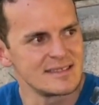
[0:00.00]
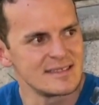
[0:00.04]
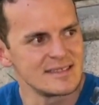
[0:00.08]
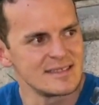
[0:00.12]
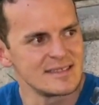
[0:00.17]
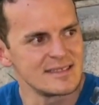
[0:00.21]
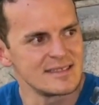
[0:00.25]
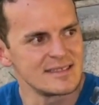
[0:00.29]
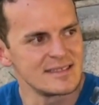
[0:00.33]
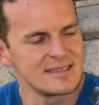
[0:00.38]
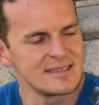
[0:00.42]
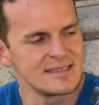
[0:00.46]

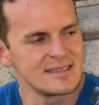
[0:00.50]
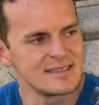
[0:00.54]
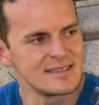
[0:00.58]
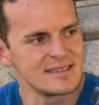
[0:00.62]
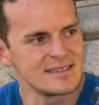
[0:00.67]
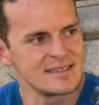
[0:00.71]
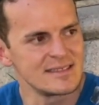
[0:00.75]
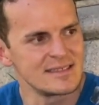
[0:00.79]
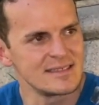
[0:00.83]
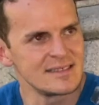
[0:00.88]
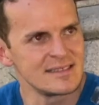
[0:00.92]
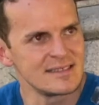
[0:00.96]

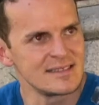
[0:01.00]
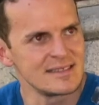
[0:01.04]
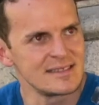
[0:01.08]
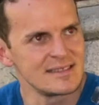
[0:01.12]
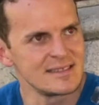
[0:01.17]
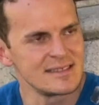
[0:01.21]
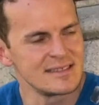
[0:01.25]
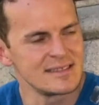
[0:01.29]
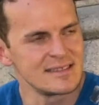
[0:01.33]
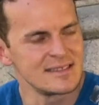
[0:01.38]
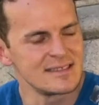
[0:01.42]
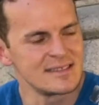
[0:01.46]

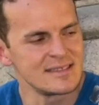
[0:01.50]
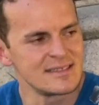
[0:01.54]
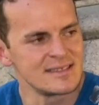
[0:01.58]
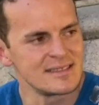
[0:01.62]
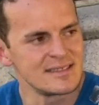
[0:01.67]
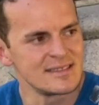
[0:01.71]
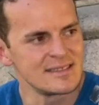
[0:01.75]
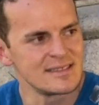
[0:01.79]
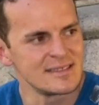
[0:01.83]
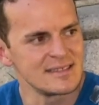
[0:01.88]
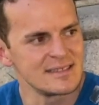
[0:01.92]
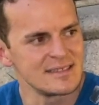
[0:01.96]

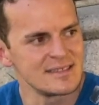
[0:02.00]
(silent)